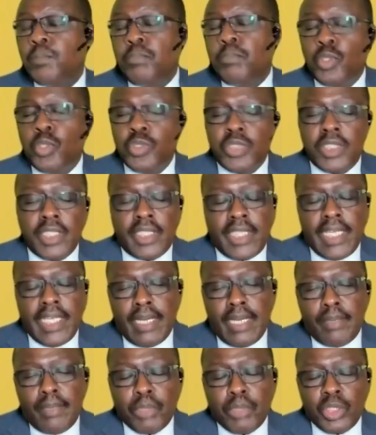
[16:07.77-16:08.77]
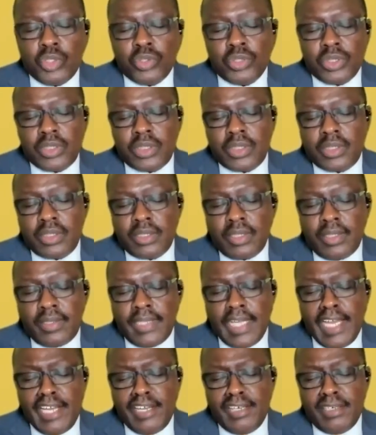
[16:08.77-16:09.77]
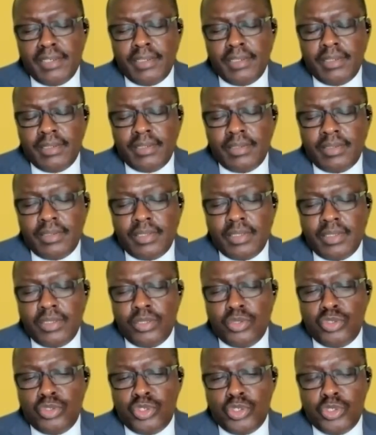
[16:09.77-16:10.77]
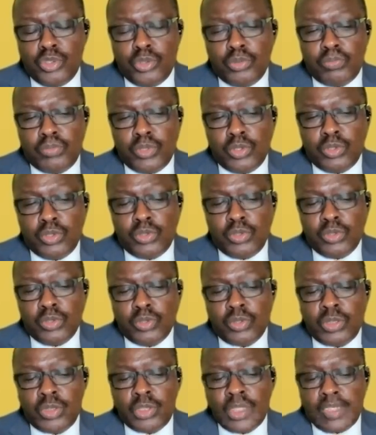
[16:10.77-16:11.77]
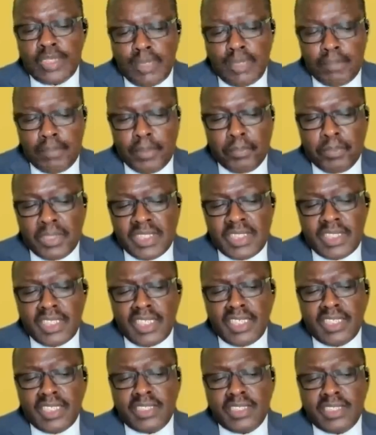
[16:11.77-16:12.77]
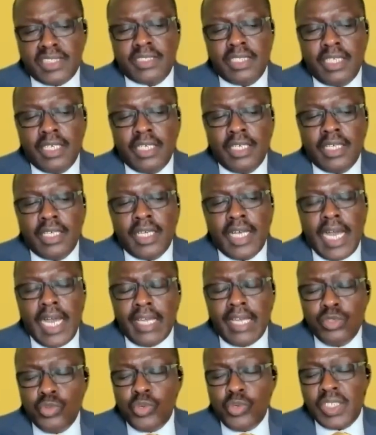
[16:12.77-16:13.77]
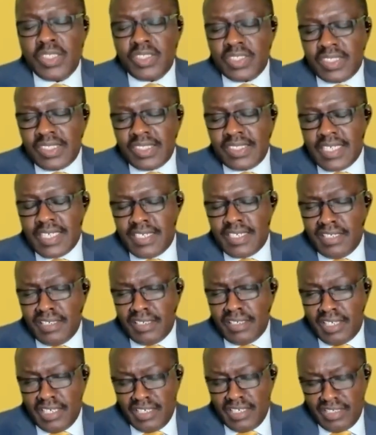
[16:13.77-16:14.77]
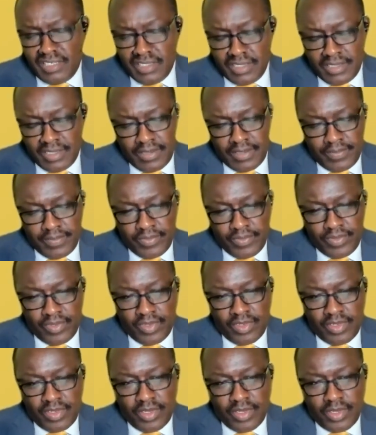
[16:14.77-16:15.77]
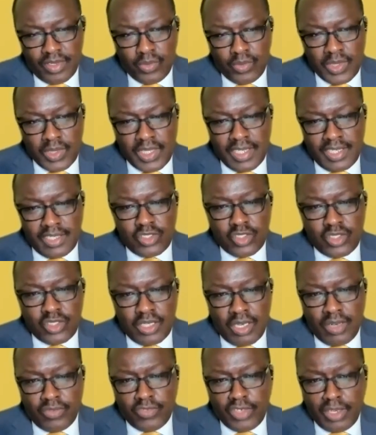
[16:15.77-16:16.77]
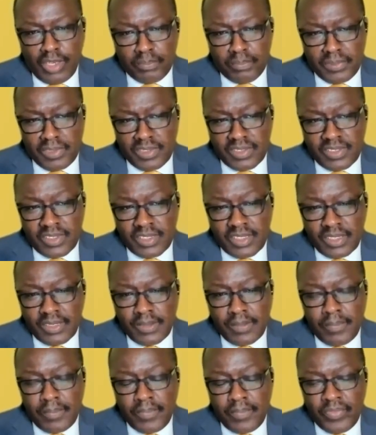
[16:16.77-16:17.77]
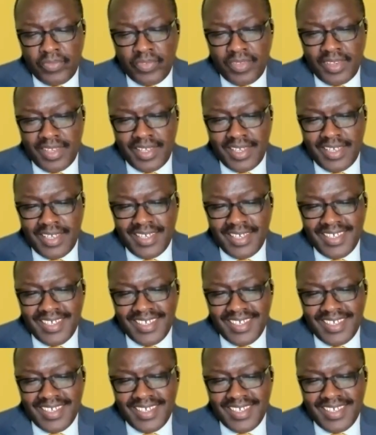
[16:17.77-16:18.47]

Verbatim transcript: pause it there because then you know you you you set up a business. Are you registered in Kenya with the Registrar yes. of Companies? Yes,